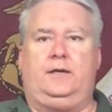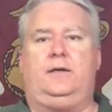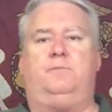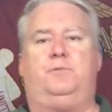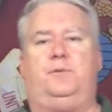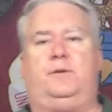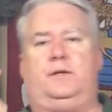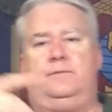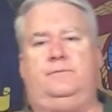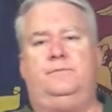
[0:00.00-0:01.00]

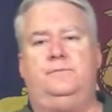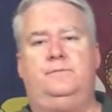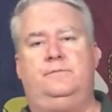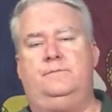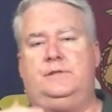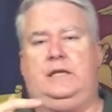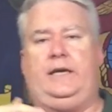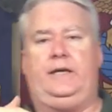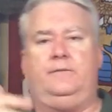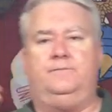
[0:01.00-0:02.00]
comfortable to
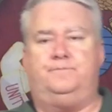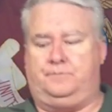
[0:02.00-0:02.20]
sling.